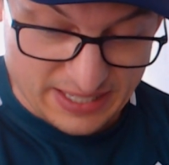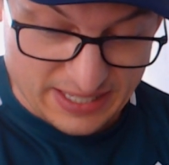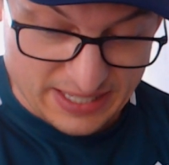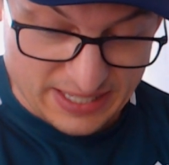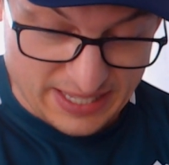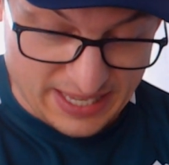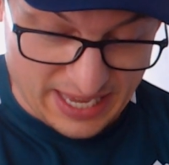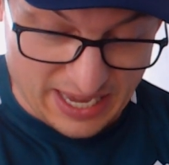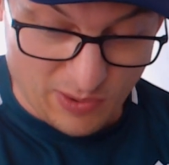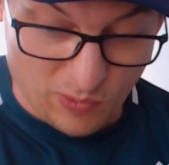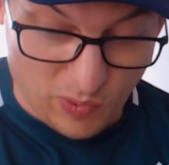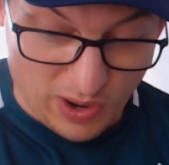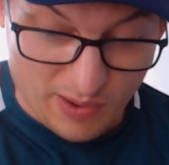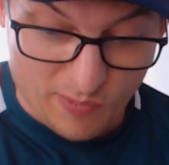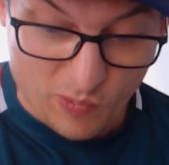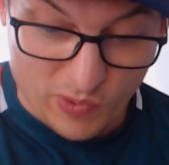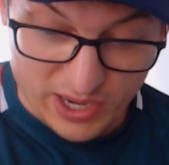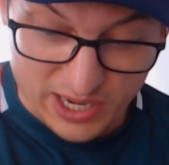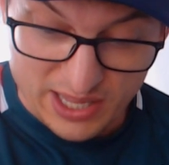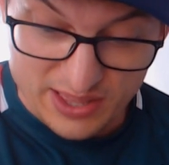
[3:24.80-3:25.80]
yeah,
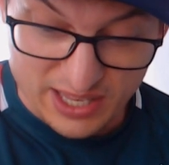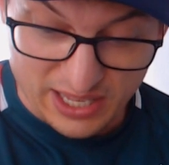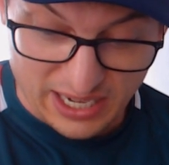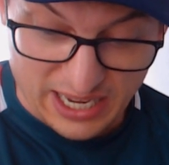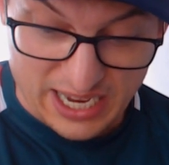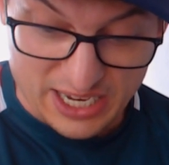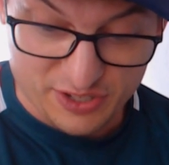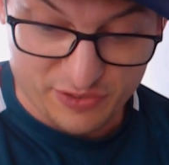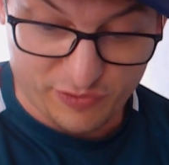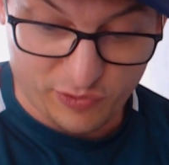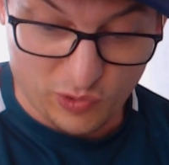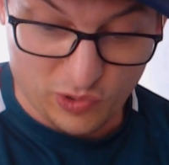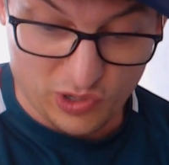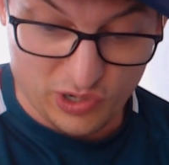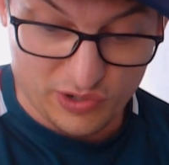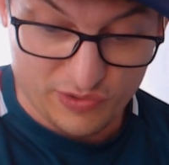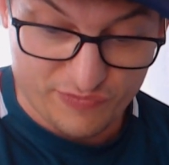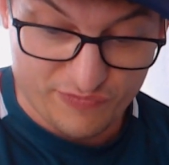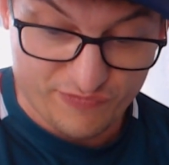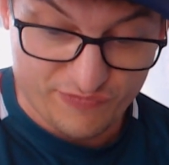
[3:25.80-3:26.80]
one win in their last
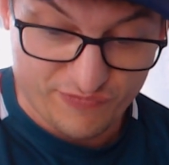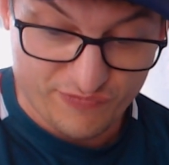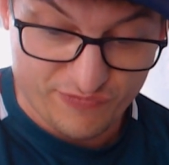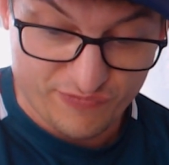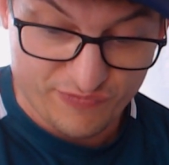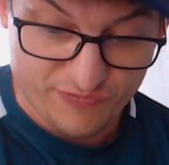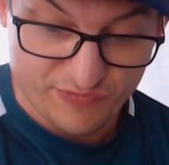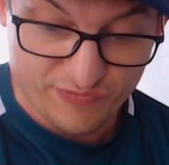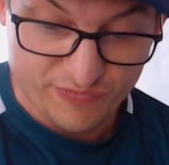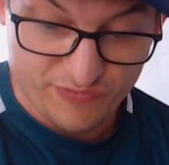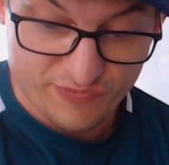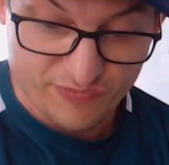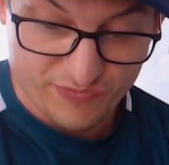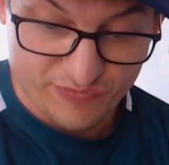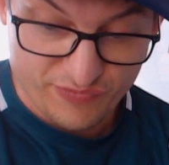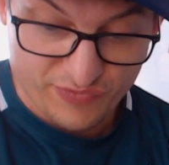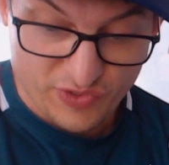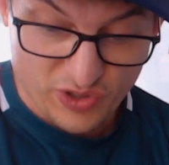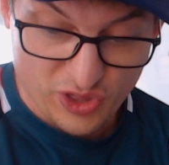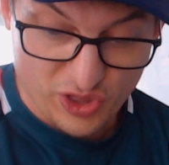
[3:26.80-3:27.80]
four.
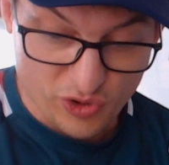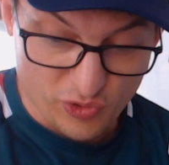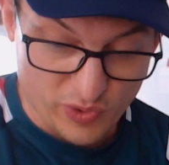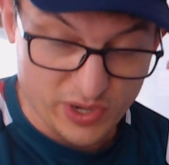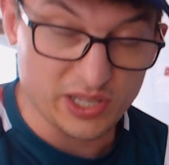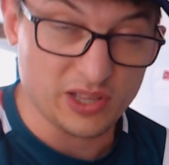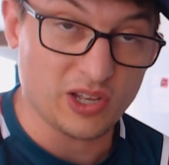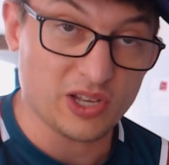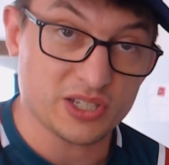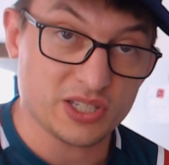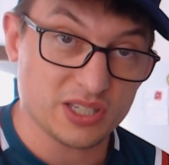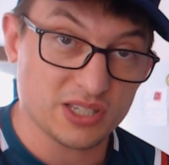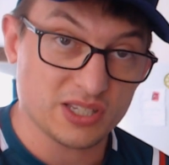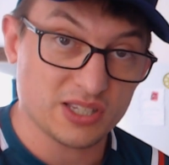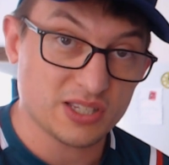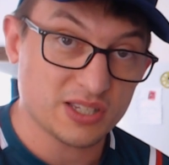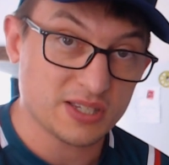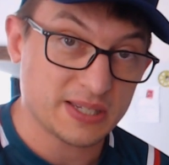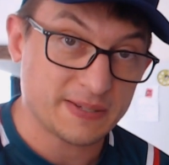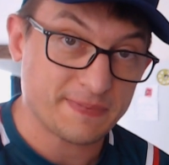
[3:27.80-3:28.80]
Three
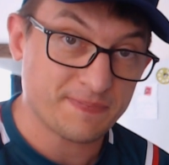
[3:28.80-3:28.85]
losses.